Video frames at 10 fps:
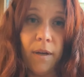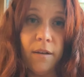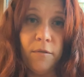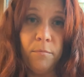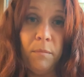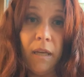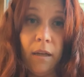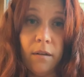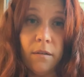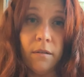kind of
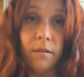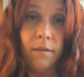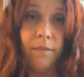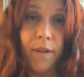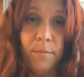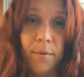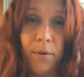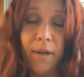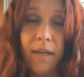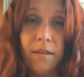menial
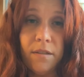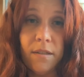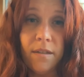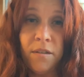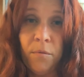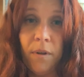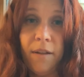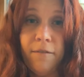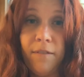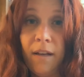employees just doesn't
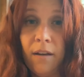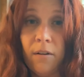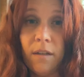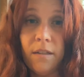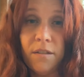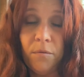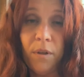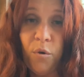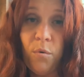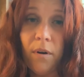really fit here, and it doesn't
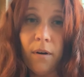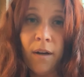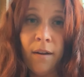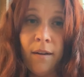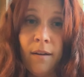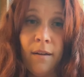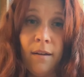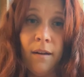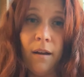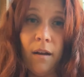really work.
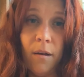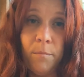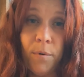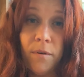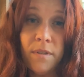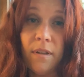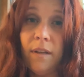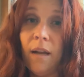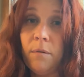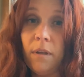
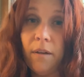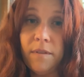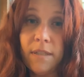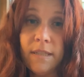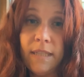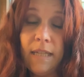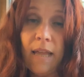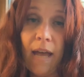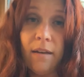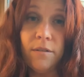Personally, I would love to see
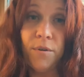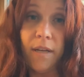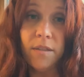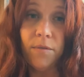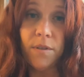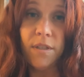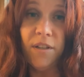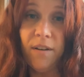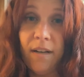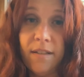that transferred to the
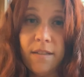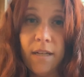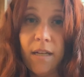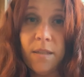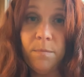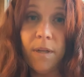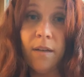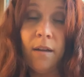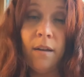United States, but